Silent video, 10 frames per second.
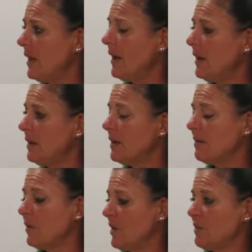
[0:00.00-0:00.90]
And
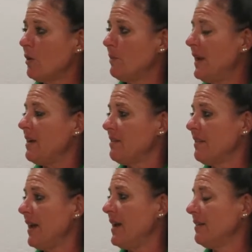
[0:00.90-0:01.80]
we're so blessed
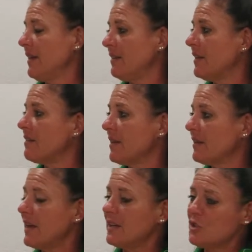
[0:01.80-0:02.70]
and things like
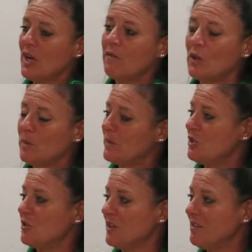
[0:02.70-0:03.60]
that to have that
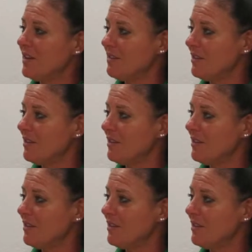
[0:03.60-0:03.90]
opportunity. So